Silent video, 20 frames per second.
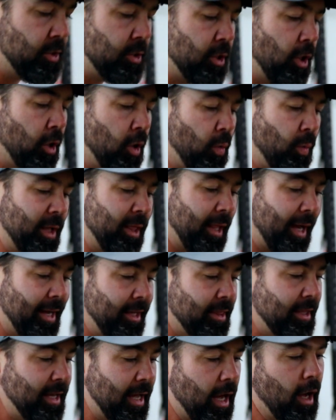so we
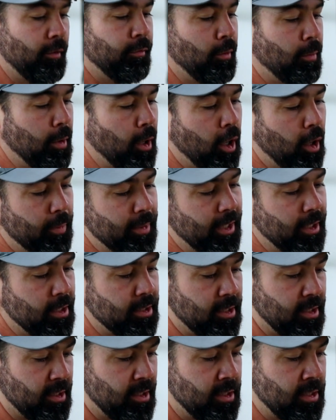like the Alpha Ball
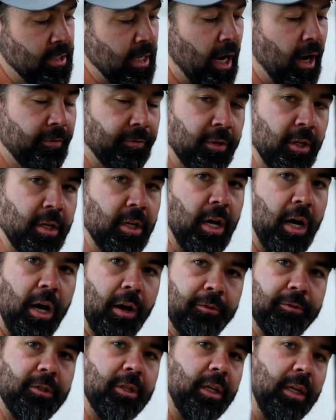because it's soft
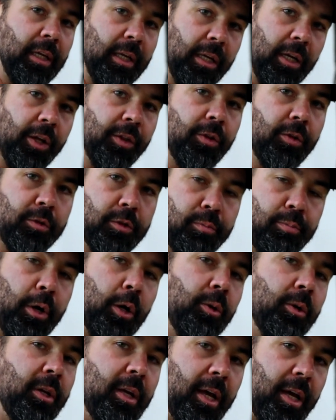enough to get on those
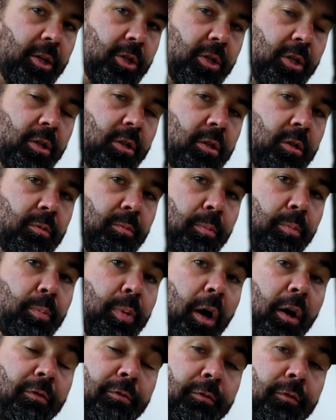bony edges,
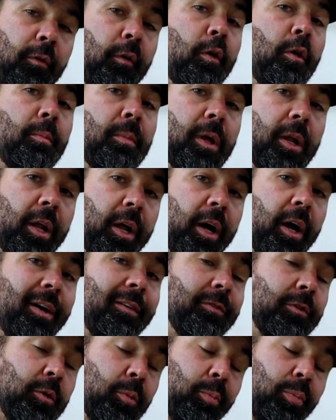but firm
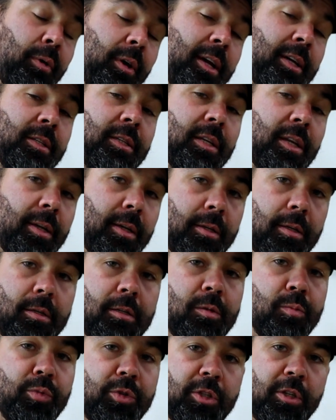enough to press into
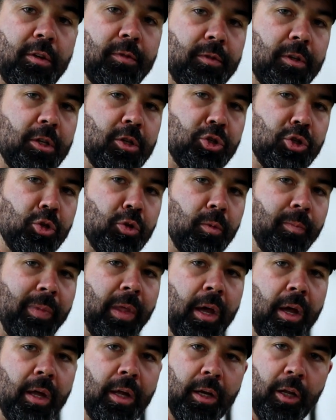some stiff tissue,
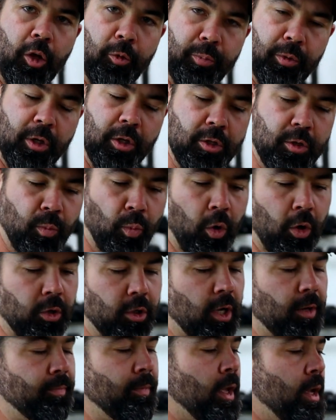help you get some work
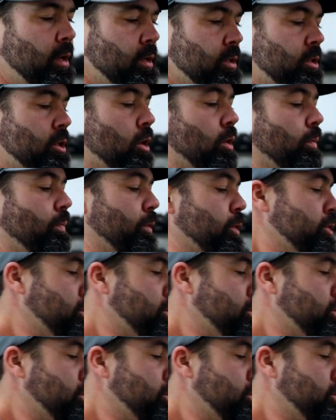done. So the